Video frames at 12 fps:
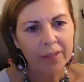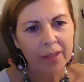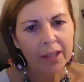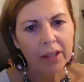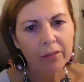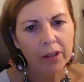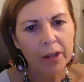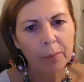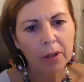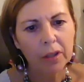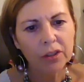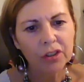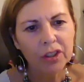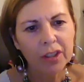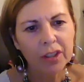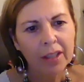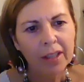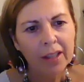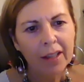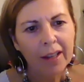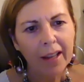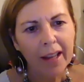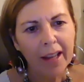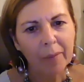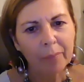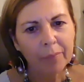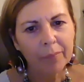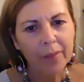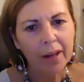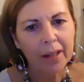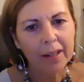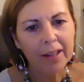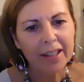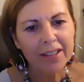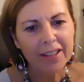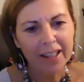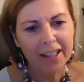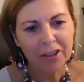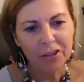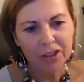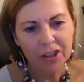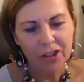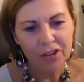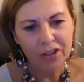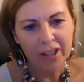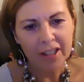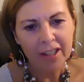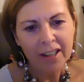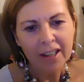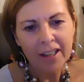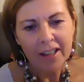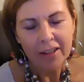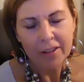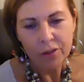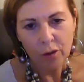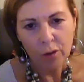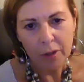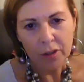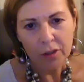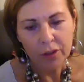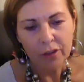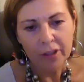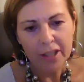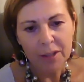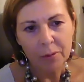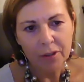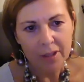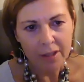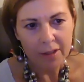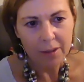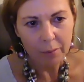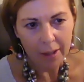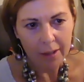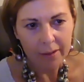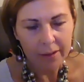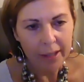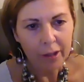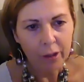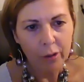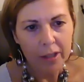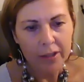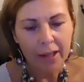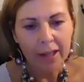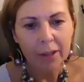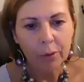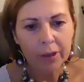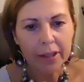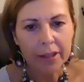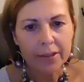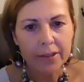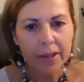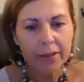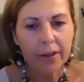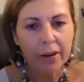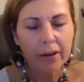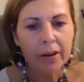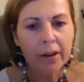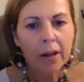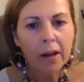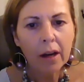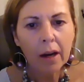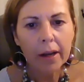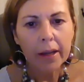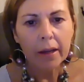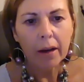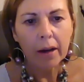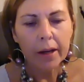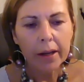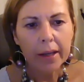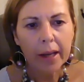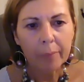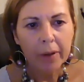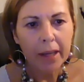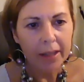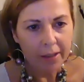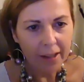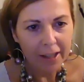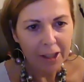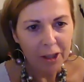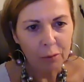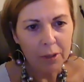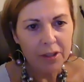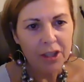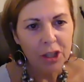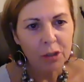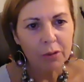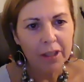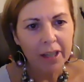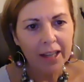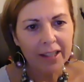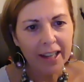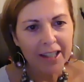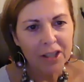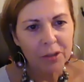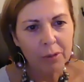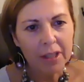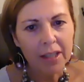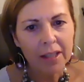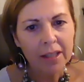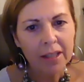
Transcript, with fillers: Thank you very much. Um, I'd like to thank you, Deirdre, so much for your expertise as well. And I echo exactly what Eddie said there. I, I um, Eddie, thank you. We'll see you again next week.